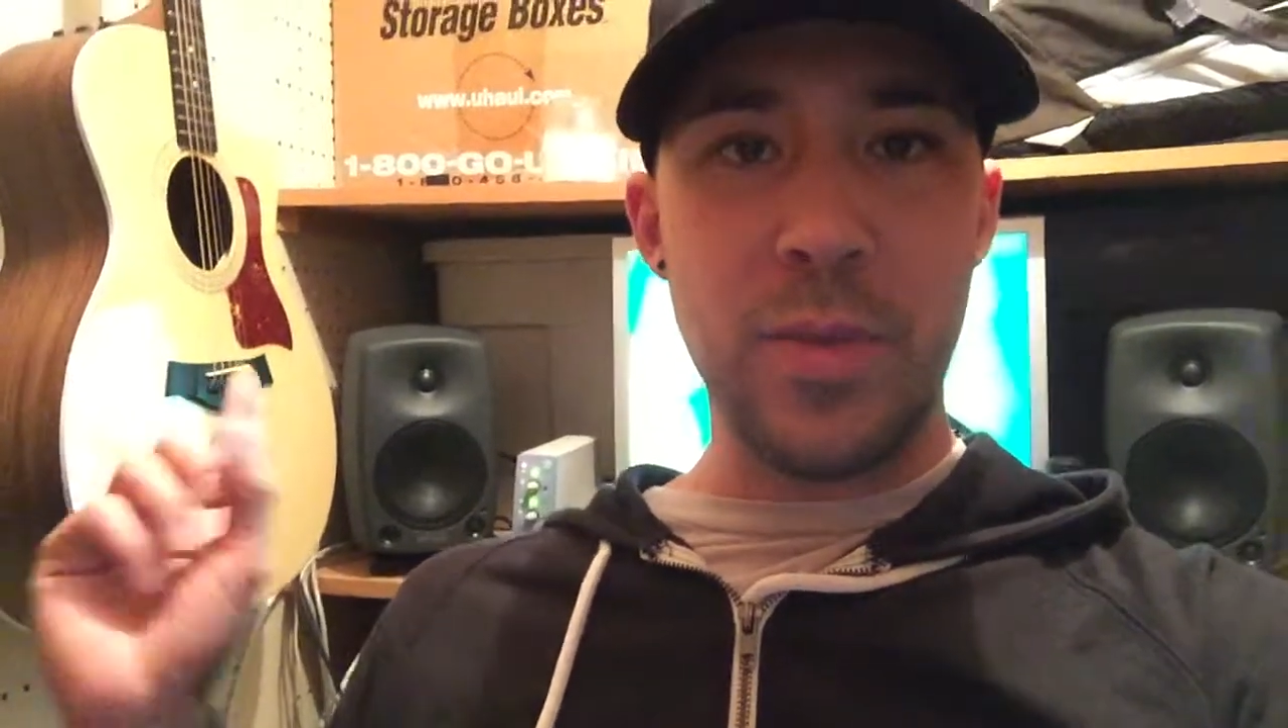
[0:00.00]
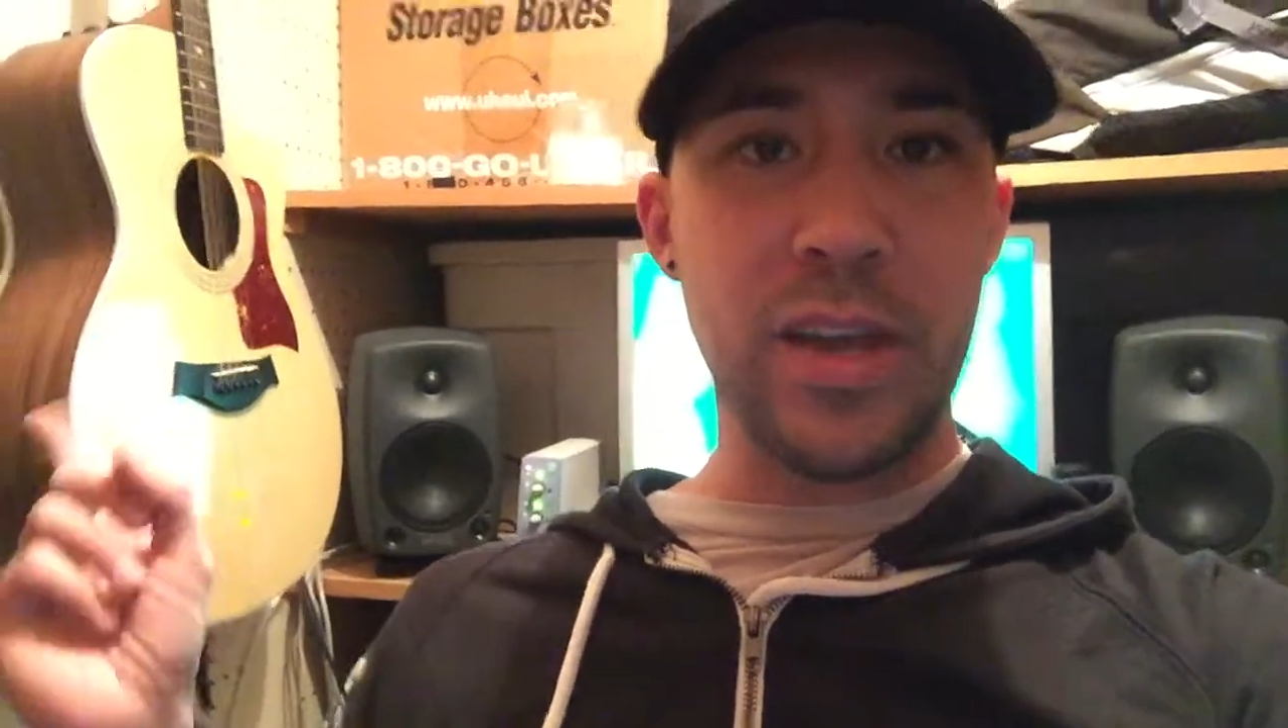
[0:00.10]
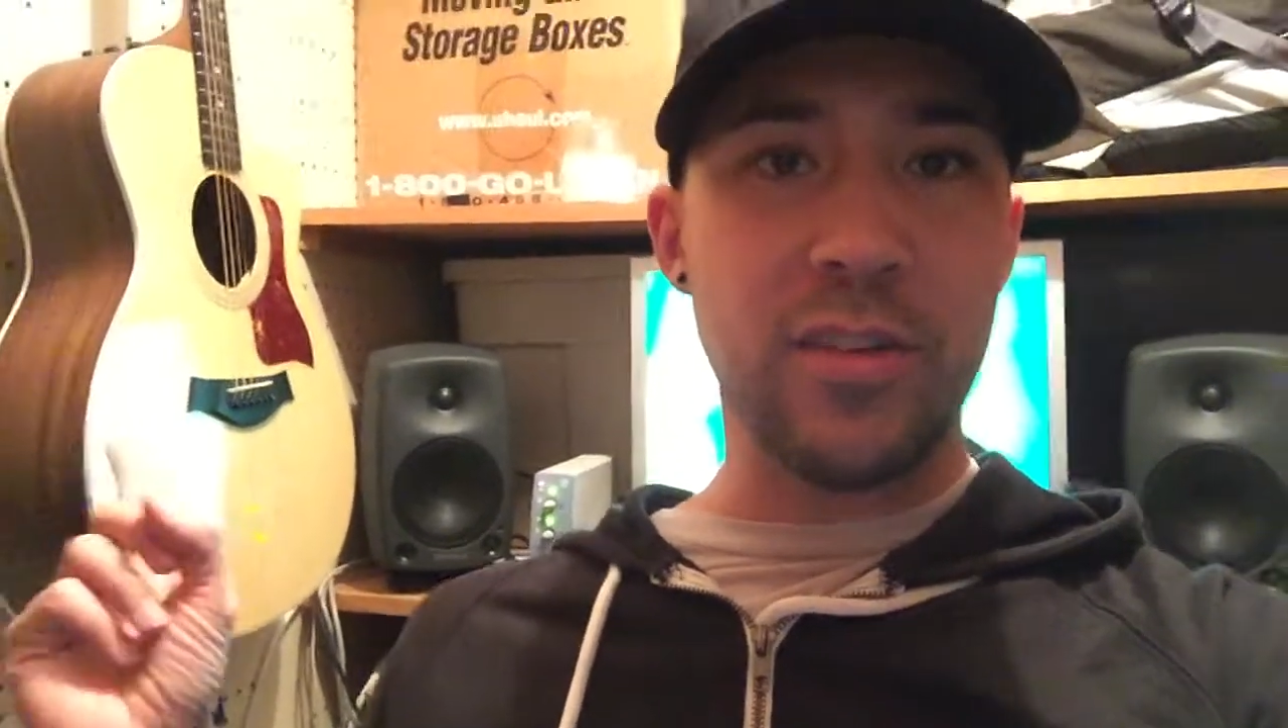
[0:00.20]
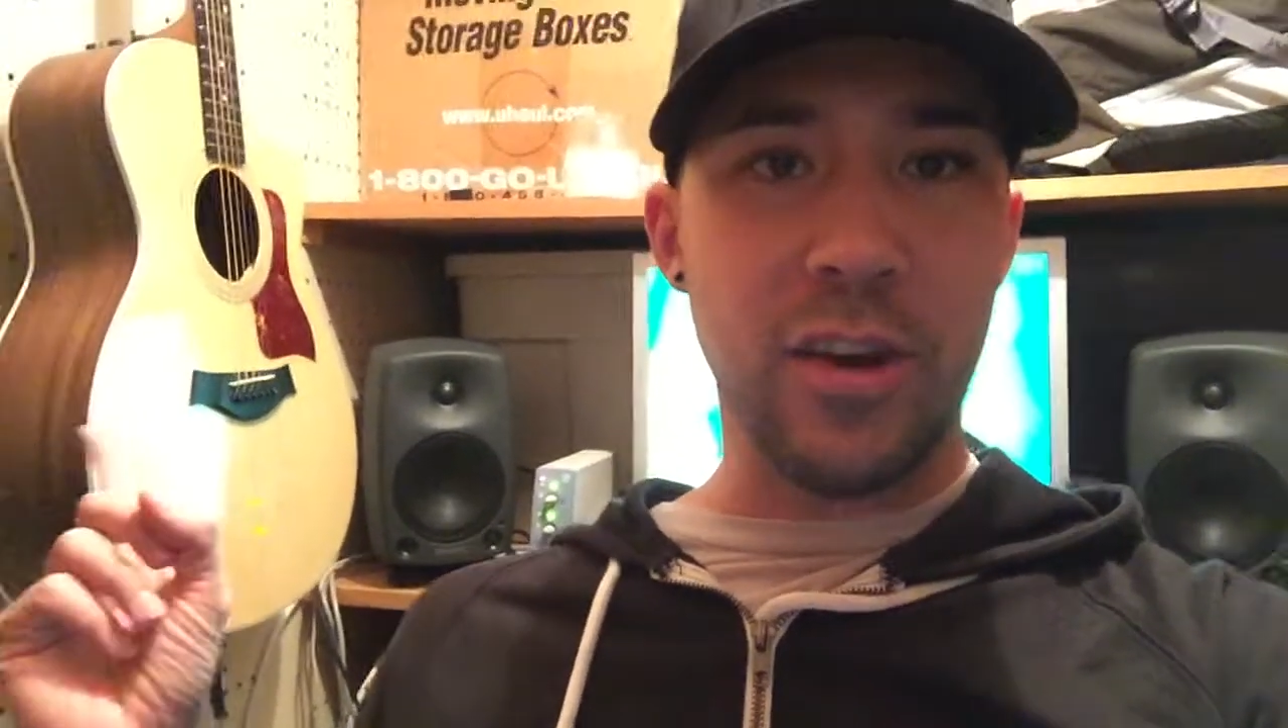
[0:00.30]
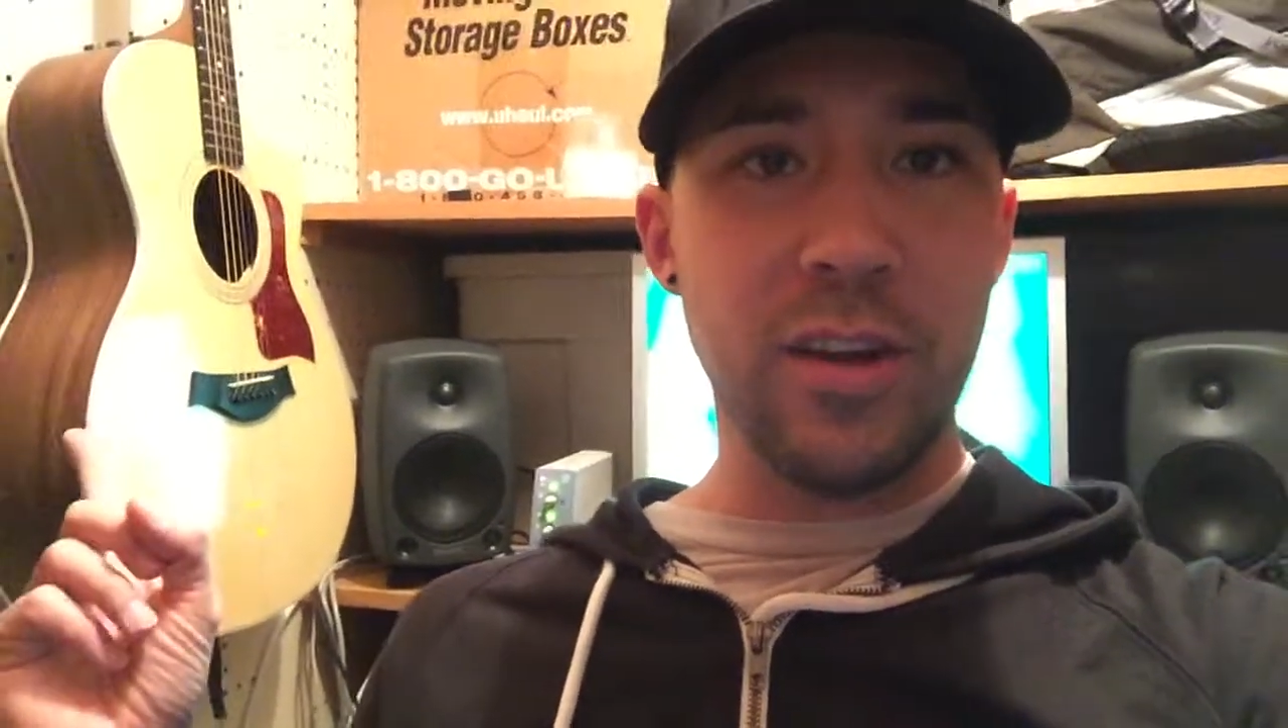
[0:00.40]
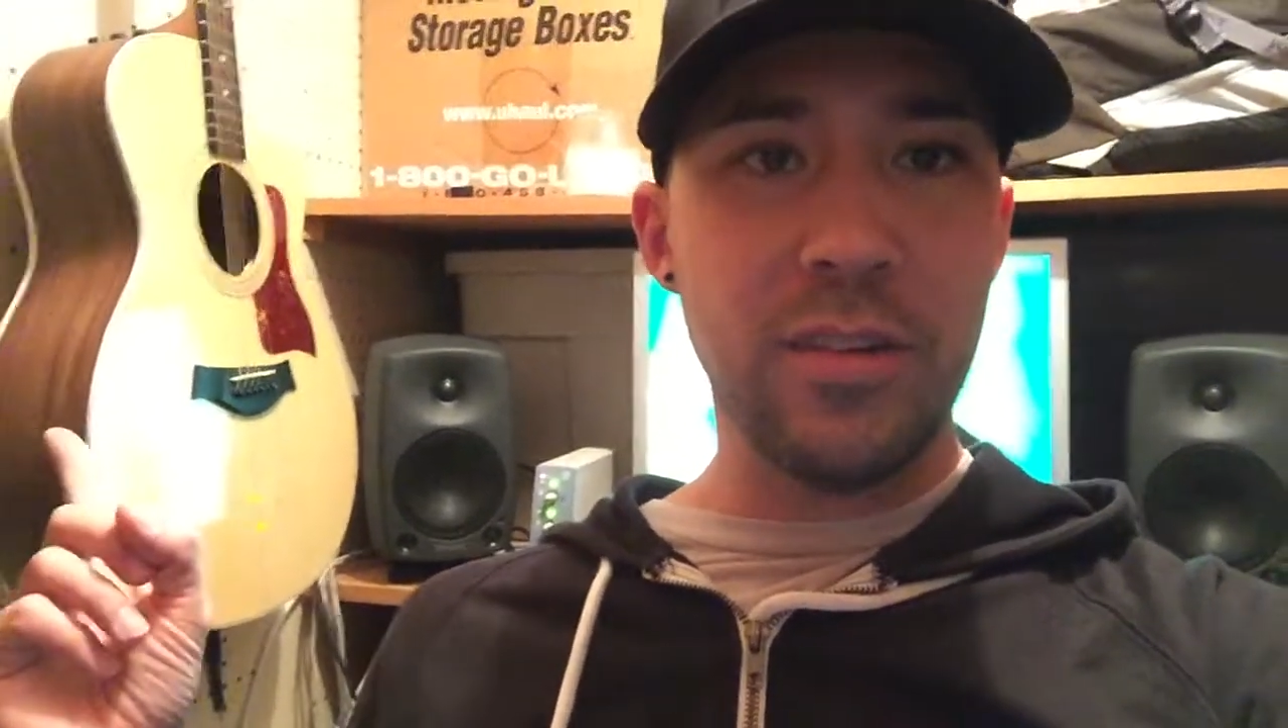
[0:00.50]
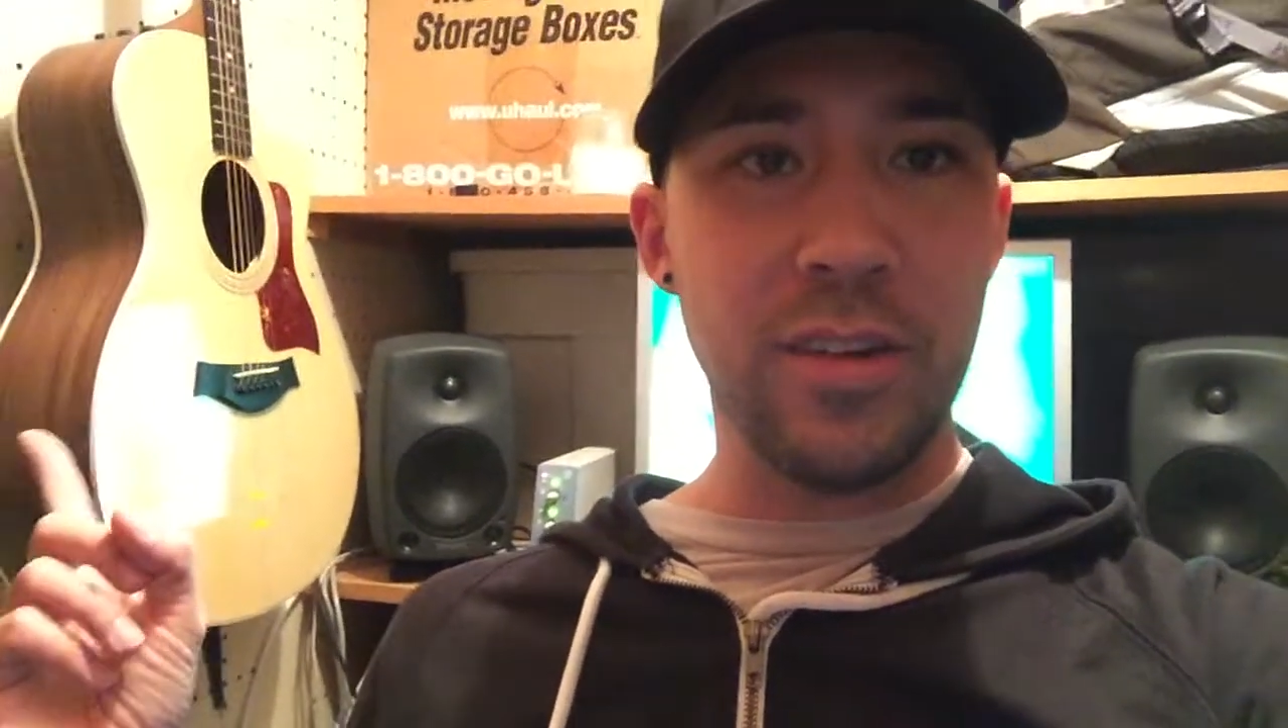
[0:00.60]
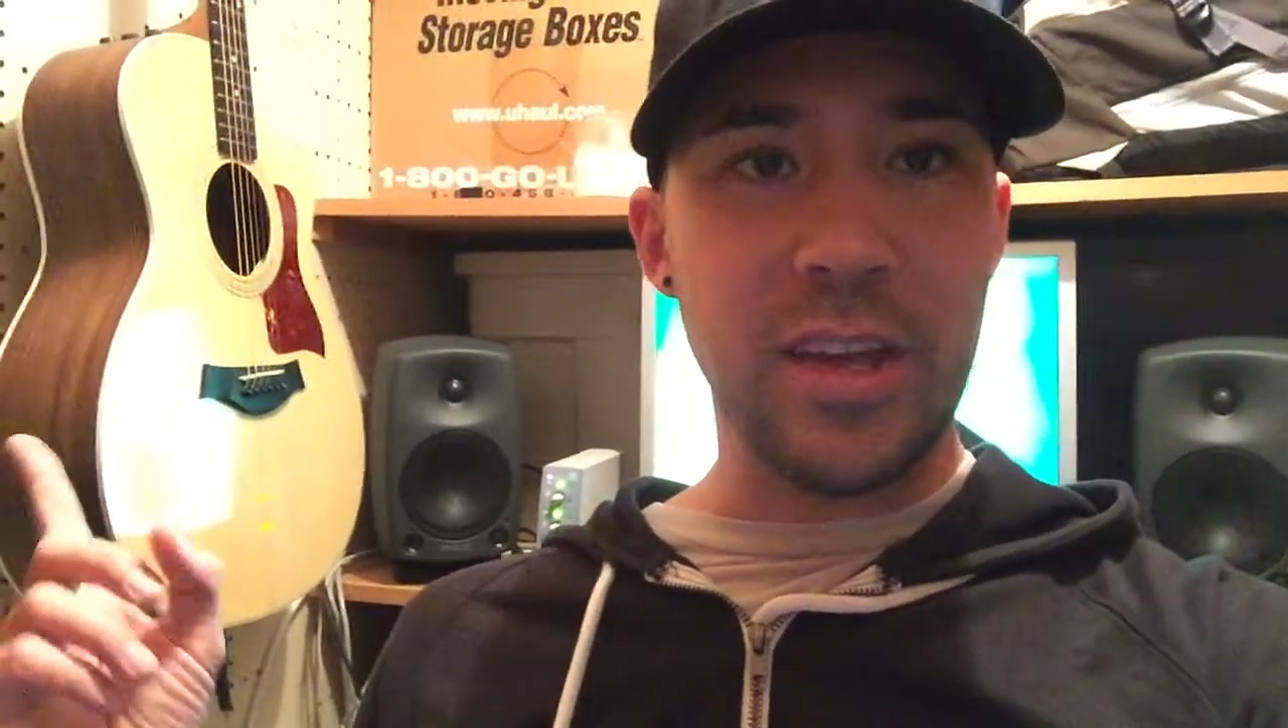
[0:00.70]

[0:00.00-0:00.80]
my guitar,